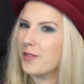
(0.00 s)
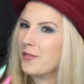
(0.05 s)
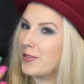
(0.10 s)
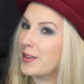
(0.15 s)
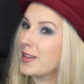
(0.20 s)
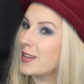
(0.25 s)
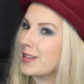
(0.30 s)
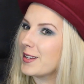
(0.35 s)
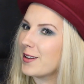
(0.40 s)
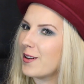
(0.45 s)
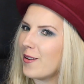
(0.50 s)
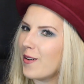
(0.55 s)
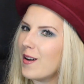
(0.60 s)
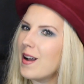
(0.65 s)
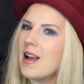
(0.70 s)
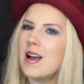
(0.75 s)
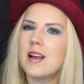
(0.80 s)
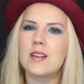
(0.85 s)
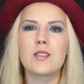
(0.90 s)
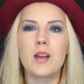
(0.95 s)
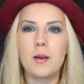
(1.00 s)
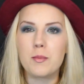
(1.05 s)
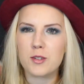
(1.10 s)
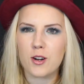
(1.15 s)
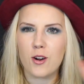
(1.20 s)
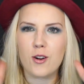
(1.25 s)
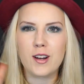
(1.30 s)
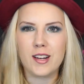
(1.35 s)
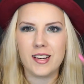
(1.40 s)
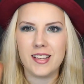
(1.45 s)
video. So I'm
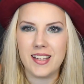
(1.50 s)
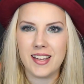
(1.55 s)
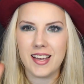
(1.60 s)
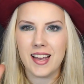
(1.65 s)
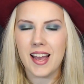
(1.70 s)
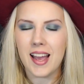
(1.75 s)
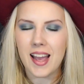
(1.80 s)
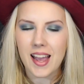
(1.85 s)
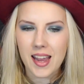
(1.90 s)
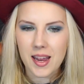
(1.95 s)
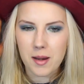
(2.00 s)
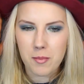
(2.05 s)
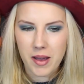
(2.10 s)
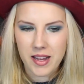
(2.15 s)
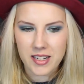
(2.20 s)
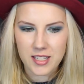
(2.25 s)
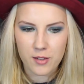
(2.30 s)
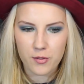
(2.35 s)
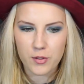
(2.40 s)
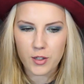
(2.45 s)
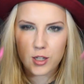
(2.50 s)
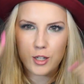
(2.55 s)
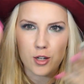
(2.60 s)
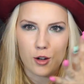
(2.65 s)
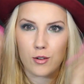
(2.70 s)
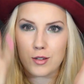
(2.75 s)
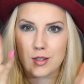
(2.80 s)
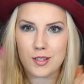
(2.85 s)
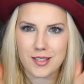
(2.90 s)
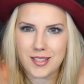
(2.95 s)
totally in my TV
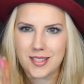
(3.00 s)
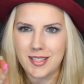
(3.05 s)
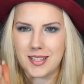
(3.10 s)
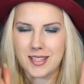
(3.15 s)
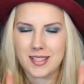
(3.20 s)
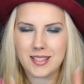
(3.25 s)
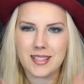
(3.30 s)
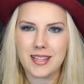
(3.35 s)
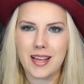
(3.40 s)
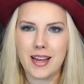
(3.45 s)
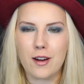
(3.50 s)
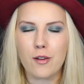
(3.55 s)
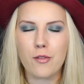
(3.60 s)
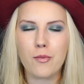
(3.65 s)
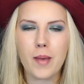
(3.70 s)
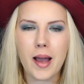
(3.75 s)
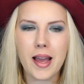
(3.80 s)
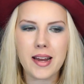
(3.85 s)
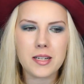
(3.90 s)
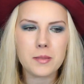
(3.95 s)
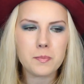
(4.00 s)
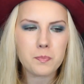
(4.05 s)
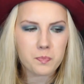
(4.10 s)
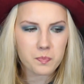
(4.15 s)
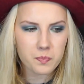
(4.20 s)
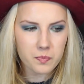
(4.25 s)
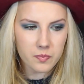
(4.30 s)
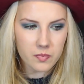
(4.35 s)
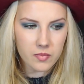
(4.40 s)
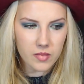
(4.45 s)
shows set of mind.
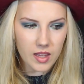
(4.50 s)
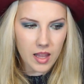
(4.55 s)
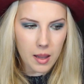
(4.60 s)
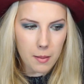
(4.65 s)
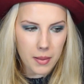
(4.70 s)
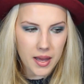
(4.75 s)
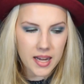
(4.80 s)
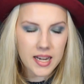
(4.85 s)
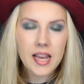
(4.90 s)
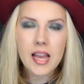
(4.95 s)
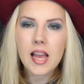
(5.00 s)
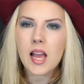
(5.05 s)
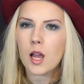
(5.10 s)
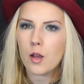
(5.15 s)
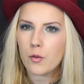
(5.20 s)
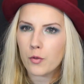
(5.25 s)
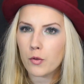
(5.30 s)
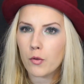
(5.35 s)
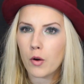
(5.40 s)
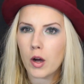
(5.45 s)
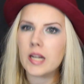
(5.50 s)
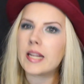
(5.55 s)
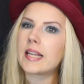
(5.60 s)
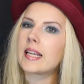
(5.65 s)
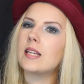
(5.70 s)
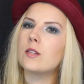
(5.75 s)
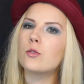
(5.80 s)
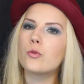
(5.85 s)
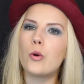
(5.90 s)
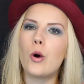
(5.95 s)
But if you want, I
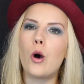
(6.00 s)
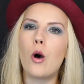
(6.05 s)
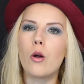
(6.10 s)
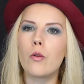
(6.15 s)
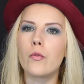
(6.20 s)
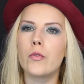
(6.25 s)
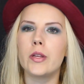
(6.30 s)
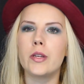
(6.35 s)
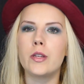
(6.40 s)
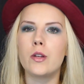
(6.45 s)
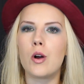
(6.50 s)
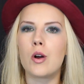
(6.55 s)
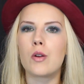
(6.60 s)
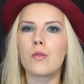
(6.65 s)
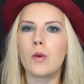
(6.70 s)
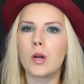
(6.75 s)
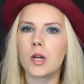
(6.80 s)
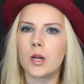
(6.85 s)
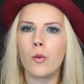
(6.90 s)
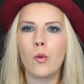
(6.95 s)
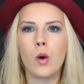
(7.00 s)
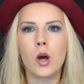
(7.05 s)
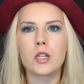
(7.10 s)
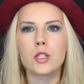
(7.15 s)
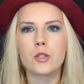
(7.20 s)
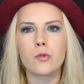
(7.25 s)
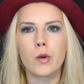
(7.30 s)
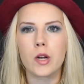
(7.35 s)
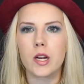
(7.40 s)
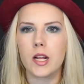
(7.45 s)
can do a whole video on what I
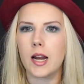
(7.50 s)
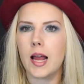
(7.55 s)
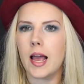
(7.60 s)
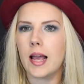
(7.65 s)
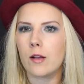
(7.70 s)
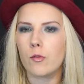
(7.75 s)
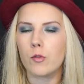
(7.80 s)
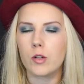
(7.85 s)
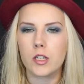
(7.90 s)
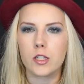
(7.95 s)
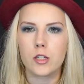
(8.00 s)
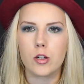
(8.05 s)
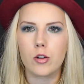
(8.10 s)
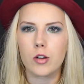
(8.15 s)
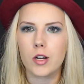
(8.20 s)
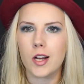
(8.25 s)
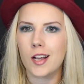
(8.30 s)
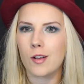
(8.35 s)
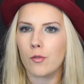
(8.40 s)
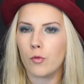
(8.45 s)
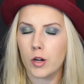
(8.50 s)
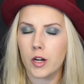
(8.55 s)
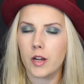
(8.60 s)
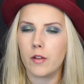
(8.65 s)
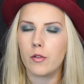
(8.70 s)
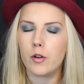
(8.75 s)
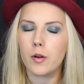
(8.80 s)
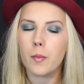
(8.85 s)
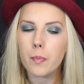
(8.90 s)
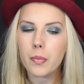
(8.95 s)
watch, what I like, what I don't like,
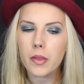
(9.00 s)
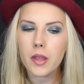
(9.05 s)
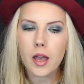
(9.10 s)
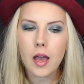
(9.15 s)
whatever.